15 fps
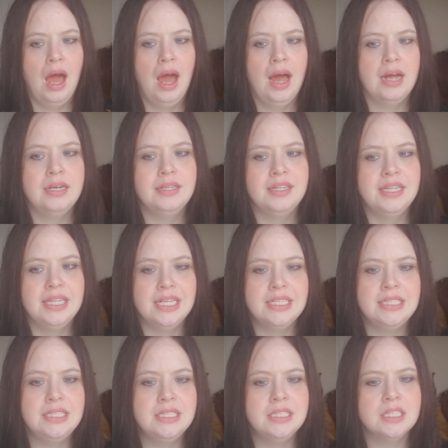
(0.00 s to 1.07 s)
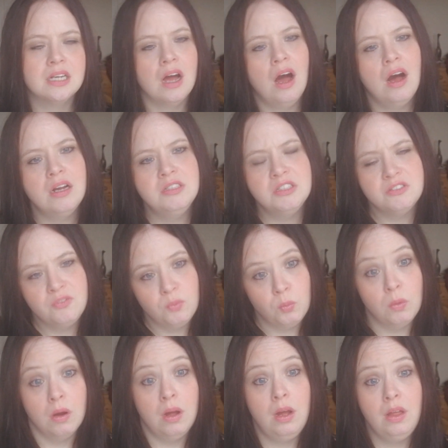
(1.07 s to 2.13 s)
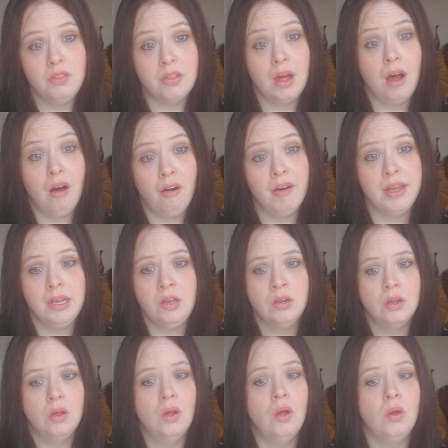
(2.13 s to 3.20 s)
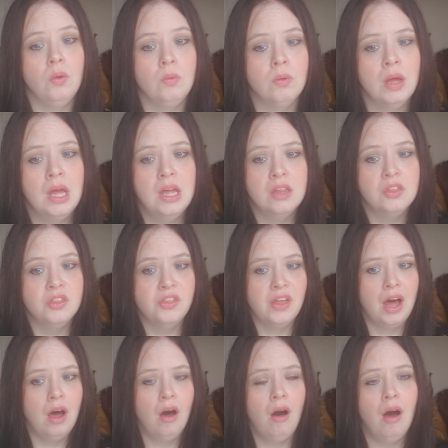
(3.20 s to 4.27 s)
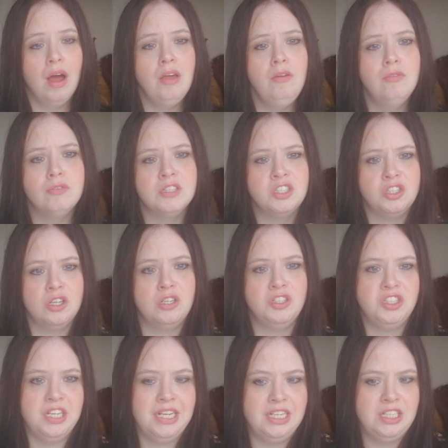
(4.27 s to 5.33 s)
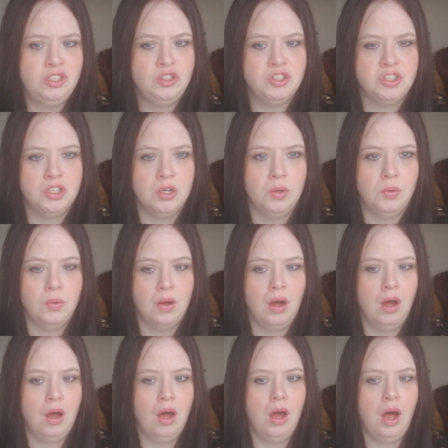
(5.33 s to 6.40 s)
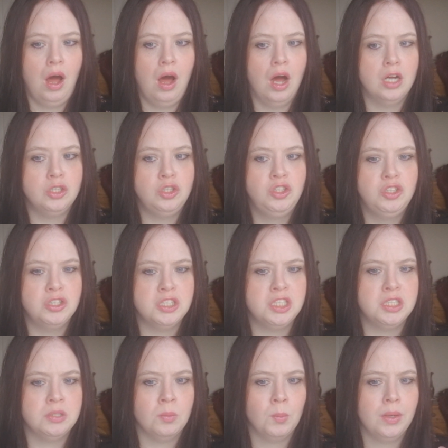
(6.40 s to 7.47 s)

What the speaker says: And this is the kind of work that I do, that I research into. Just